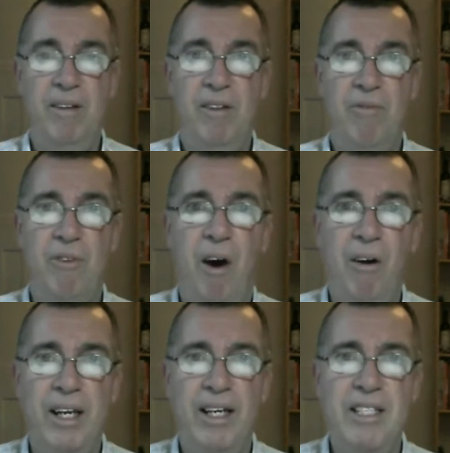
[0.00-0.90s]
The
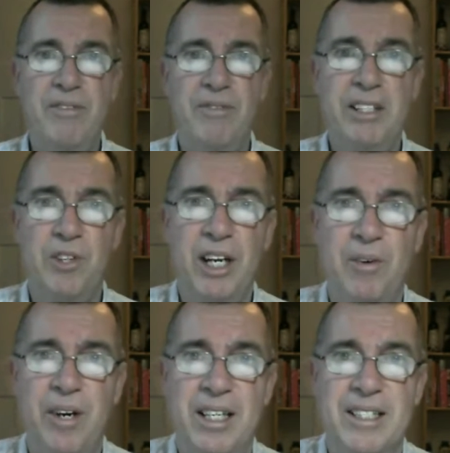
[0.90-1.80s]
frog is a
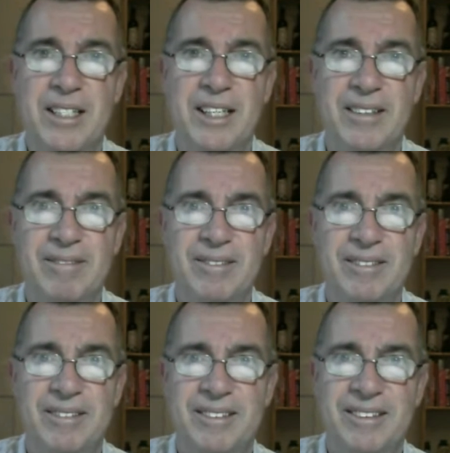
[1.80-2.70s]
ventriloquist.
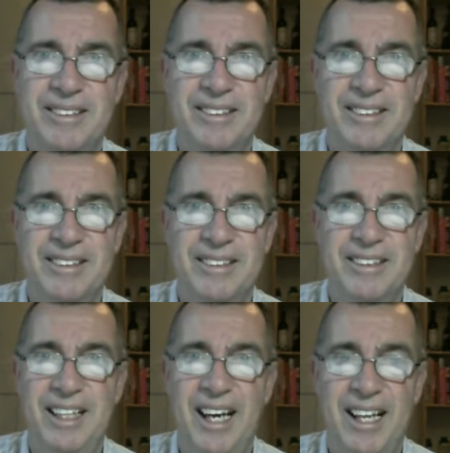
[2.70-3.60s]

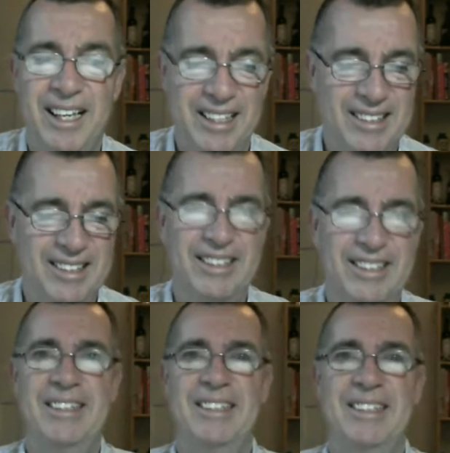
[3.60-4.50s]
Did you get that?
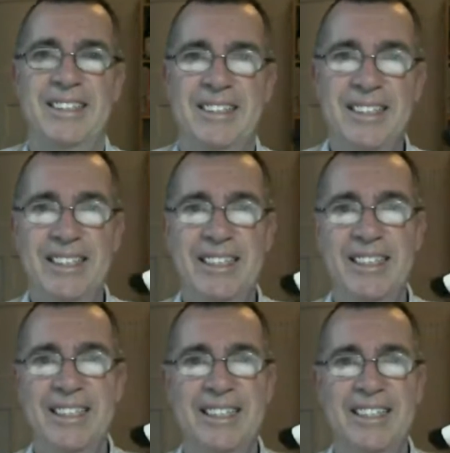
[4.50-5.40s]
I got
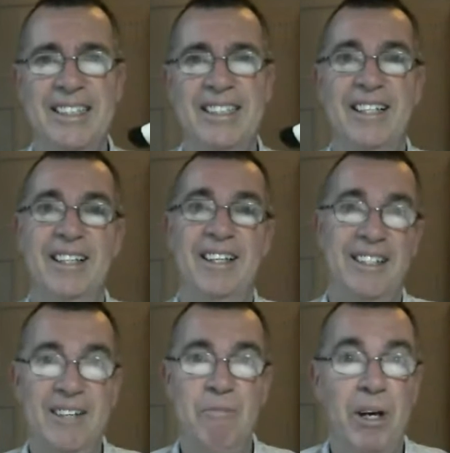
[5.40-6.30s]
it.
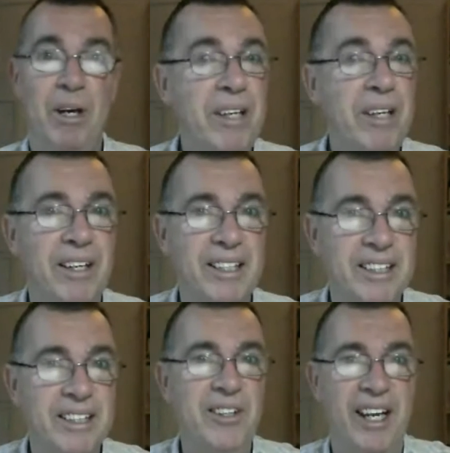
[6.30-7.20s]
See, Pony got it.
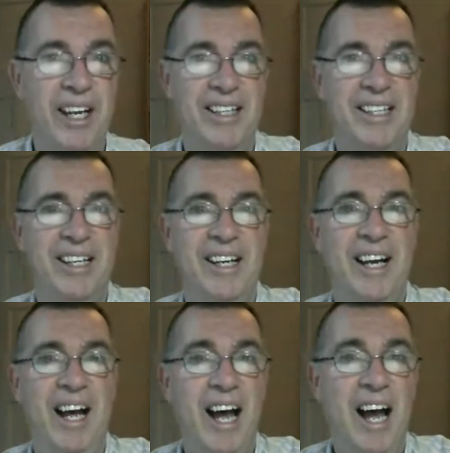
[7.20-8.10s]
Did you get it?
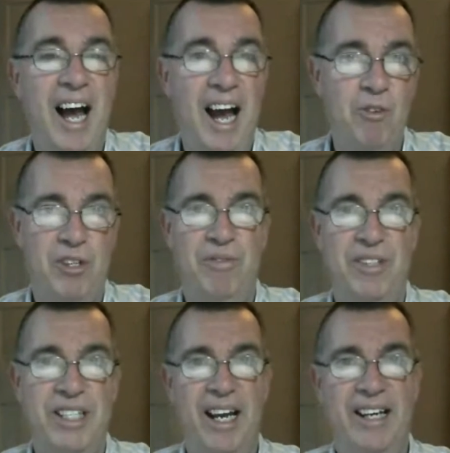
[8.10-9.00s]
Out of
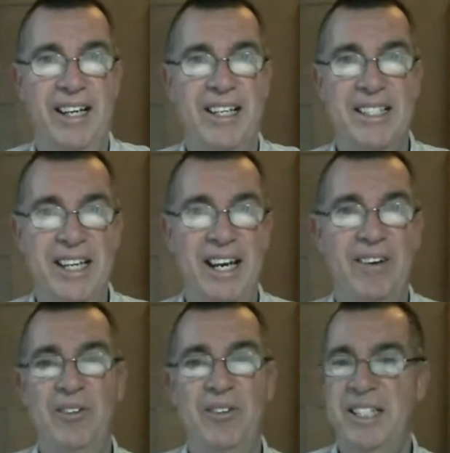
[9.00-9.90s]
10,
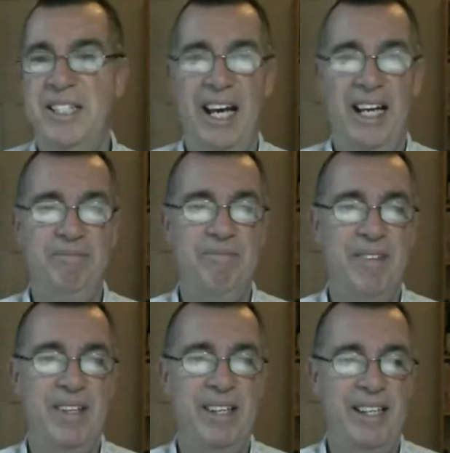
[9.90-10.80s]
0 to 10.
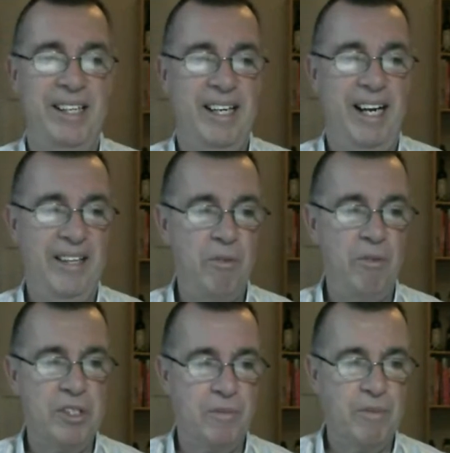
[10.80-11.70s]
And then we'll
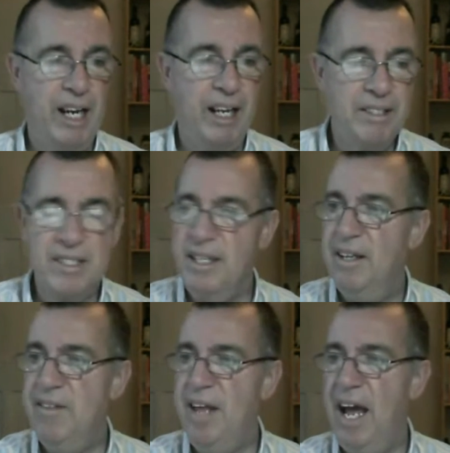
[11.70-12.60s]
do something else.
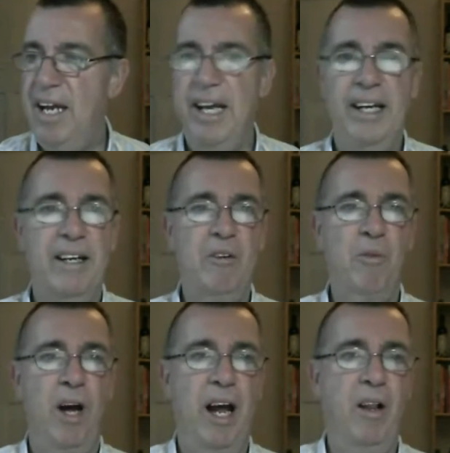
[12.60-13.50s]
Then in a
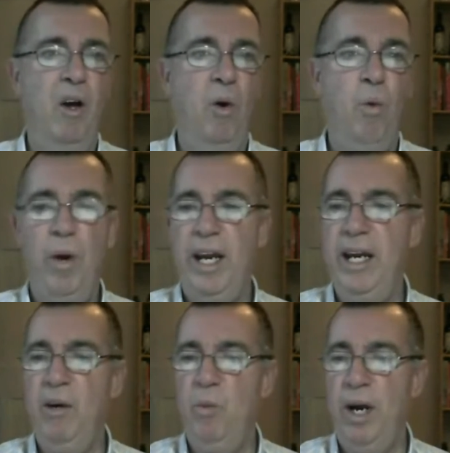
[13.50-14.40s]
little while,
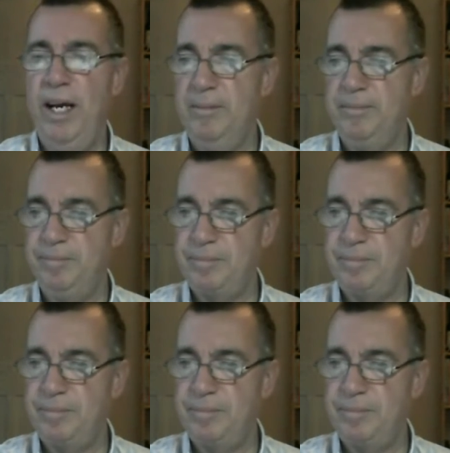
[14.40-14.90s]
we will